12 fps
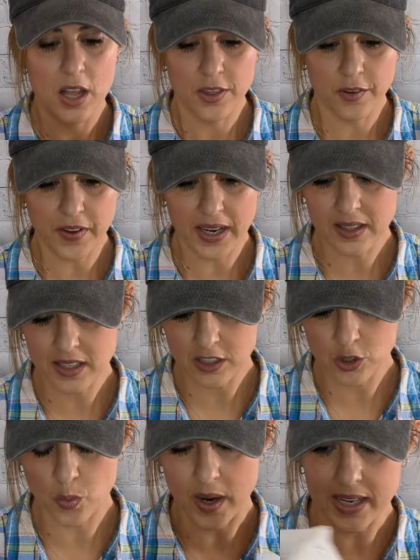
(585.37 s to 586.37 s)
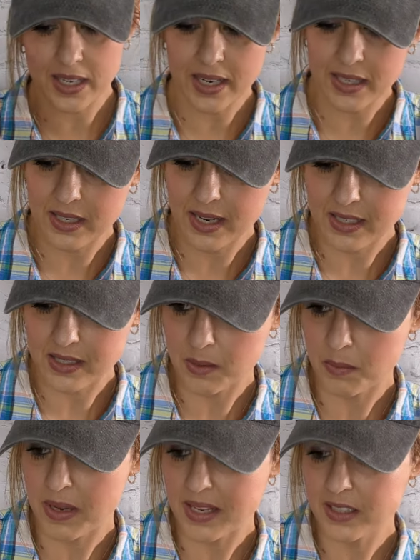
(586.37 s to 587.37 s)
The fact that it's white and it has
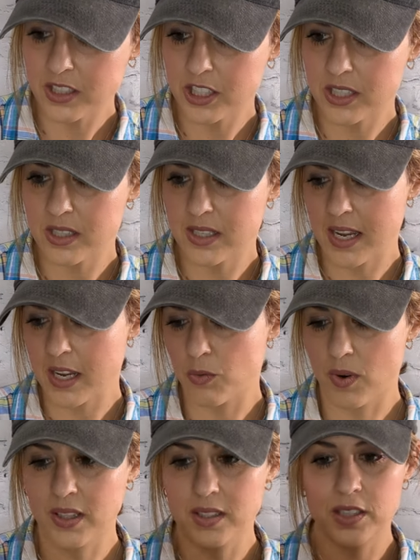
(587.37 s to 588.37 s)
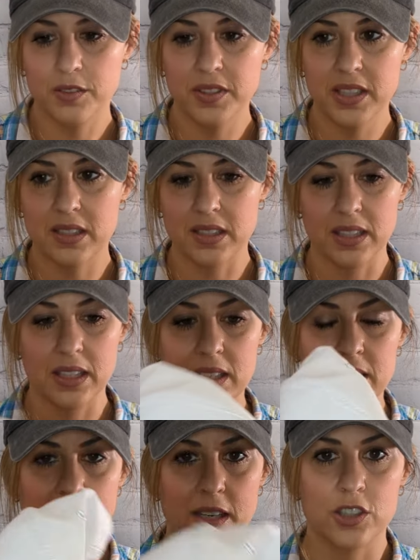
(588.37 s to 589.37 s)
managed to stay relatively clean
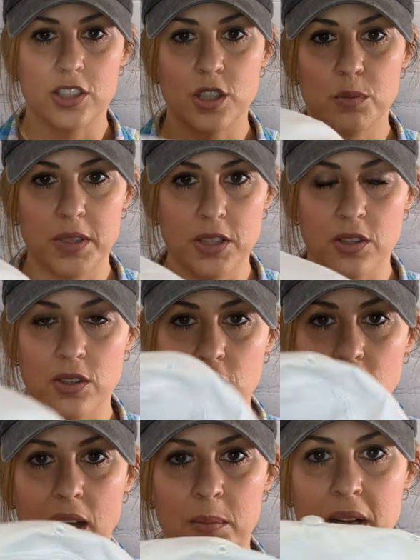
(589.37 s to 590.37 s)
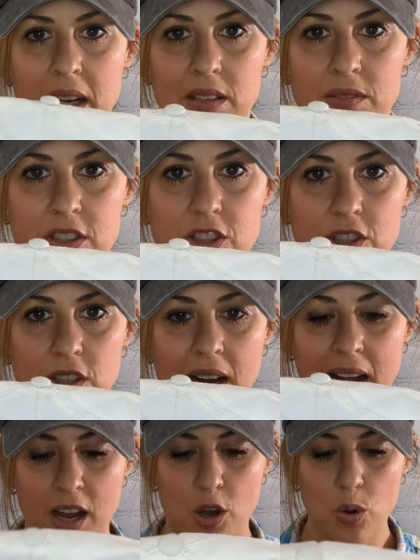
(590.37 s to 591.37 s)
is actually a miracle. I'm not even sure
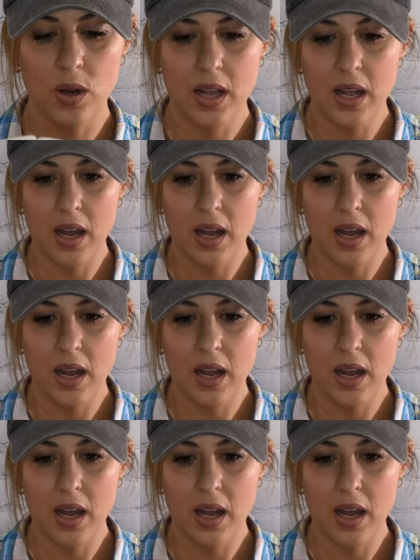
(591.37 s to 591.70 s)
how.